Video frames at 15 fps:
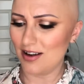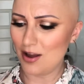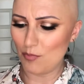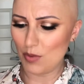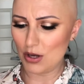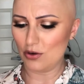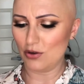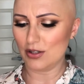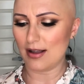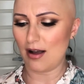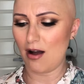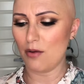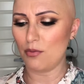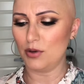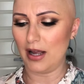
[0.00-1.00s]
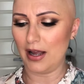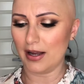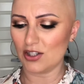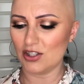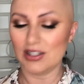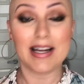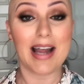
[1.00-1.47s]
because I would
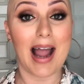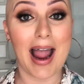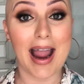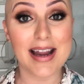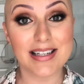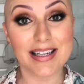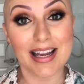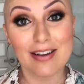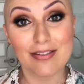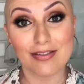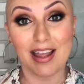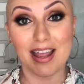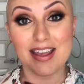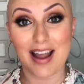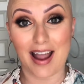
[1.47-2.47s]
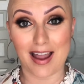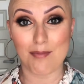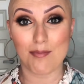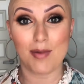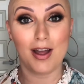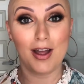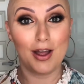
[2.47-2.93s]
actually hate if they came